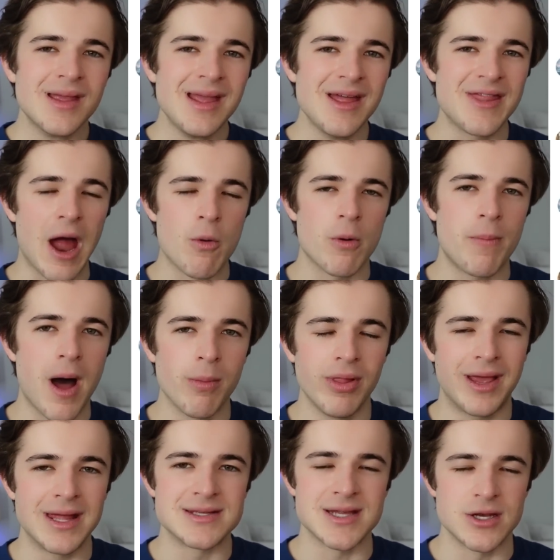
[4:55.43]
that
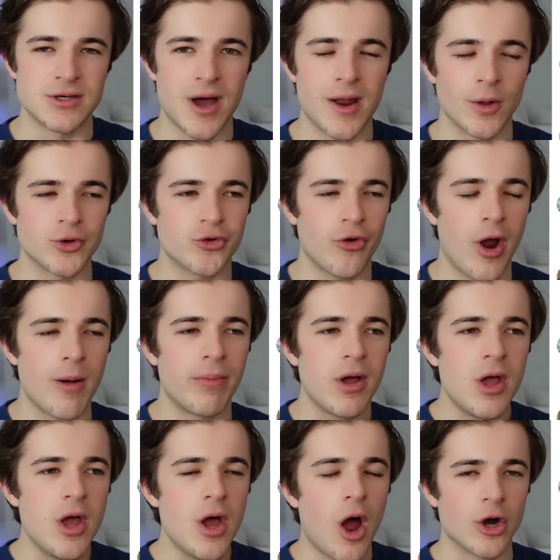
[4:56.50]
Republicans and Donald Trump
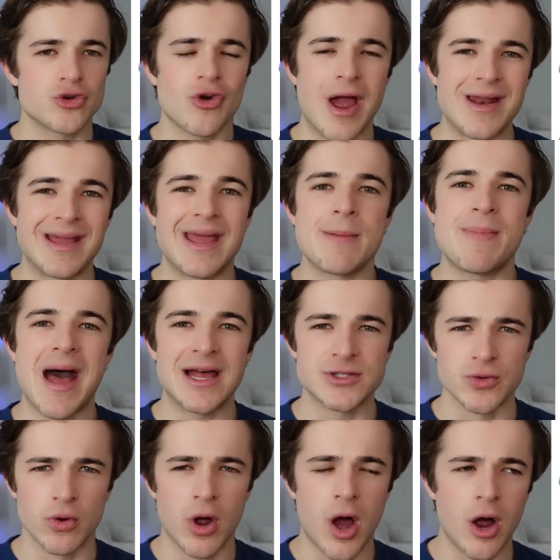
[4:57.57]
are trying to get passed
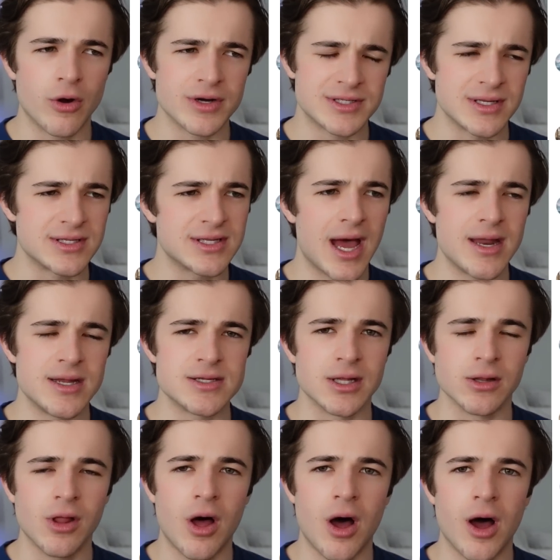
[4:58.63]
through Congress and signed into
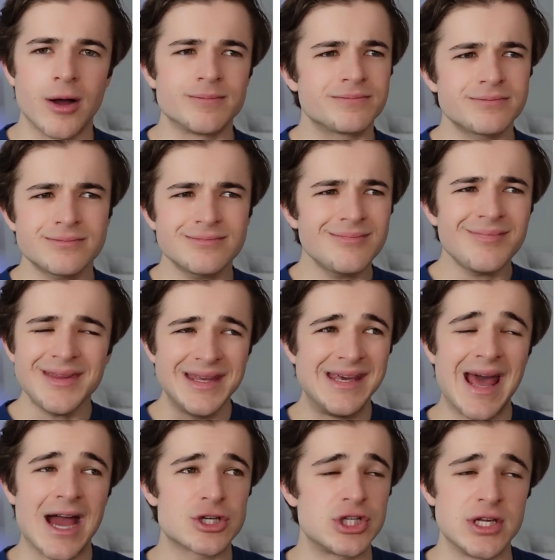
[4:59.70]
law. he
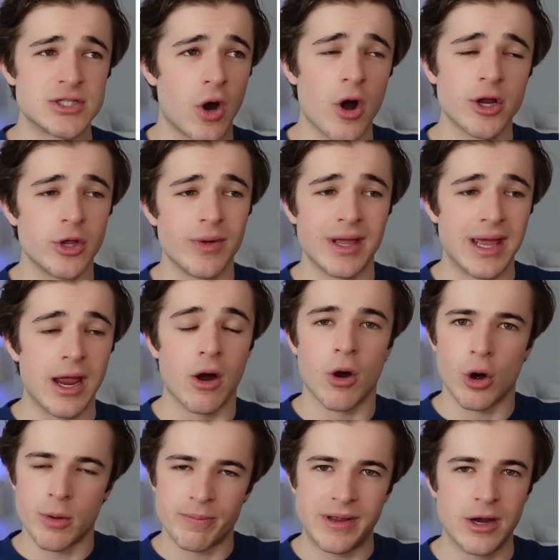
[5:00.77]
actually is arguing here,
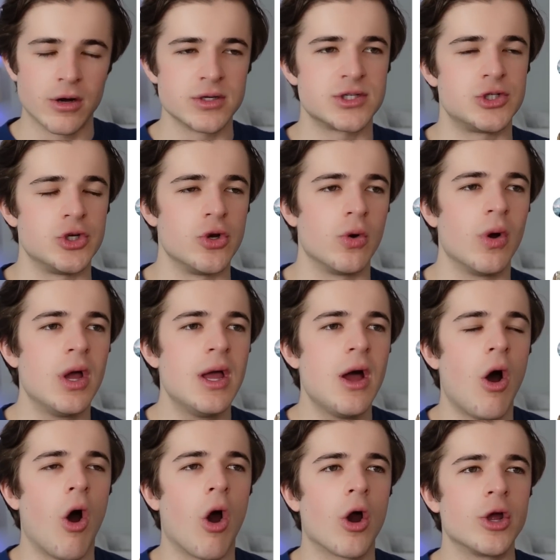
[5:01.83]
or appears to
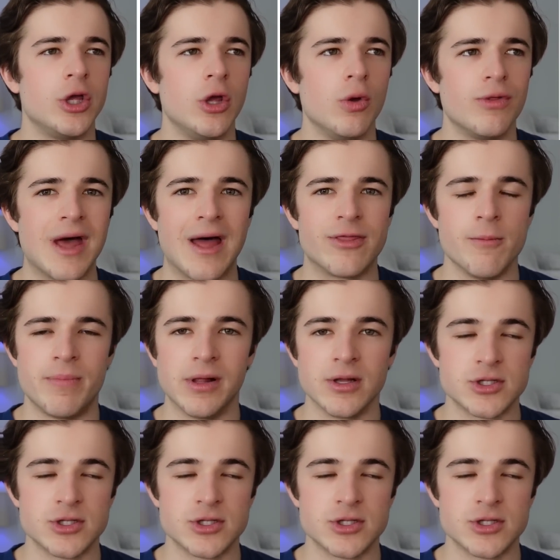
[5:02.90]
argue, that the bill